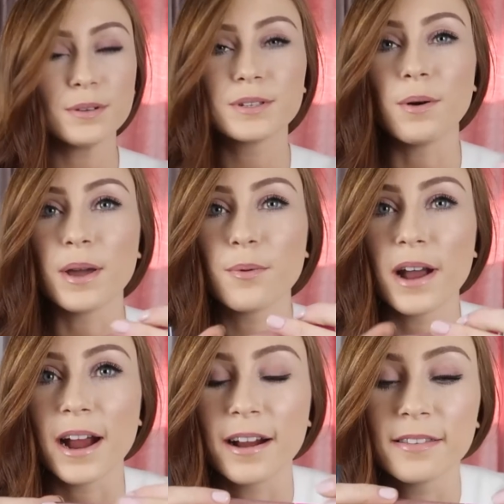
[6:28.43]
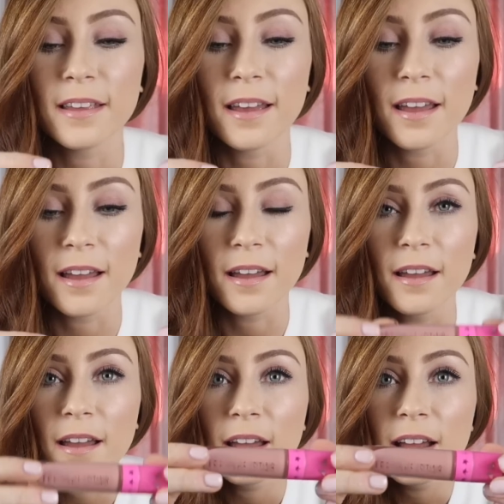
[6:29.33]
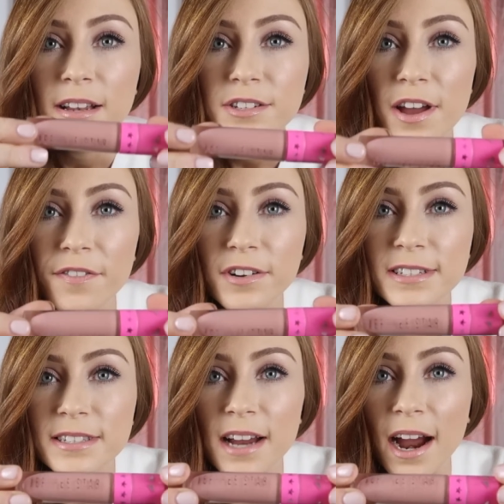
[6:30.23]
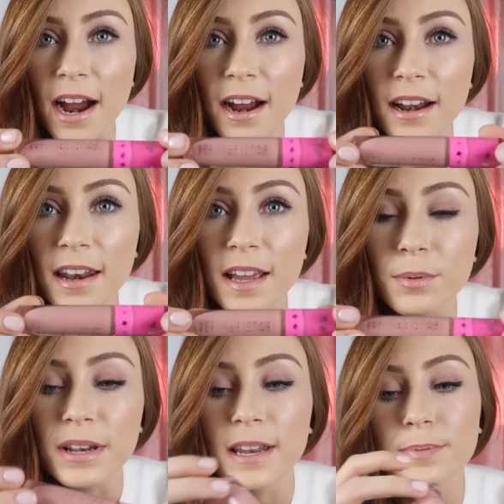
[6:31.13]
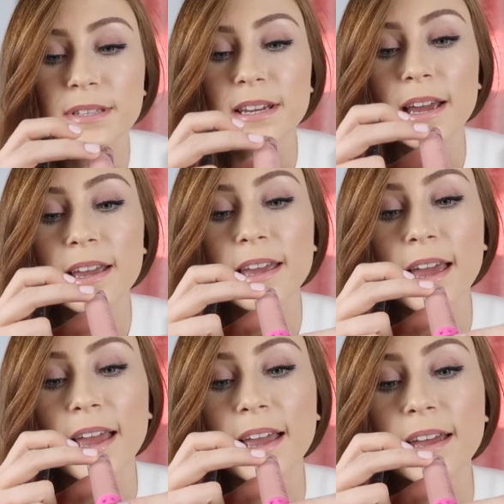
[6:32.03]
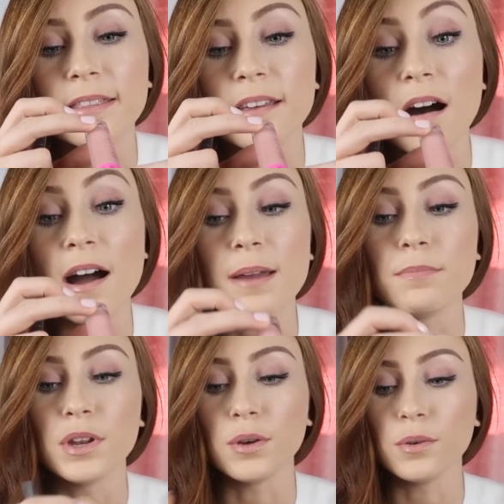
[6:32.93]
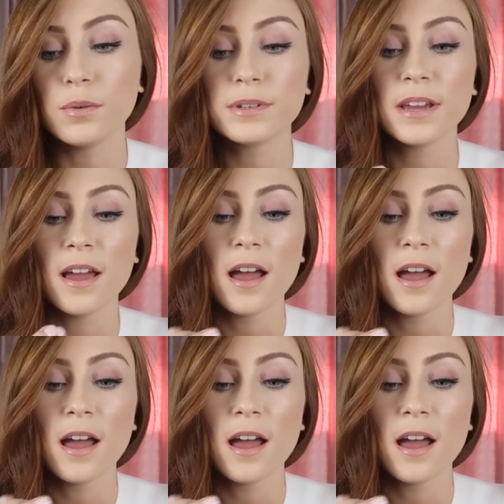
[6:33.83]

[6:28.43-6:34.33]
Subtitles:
So I wear the JEFFREE Star liquid lipstick in the I'm Nude.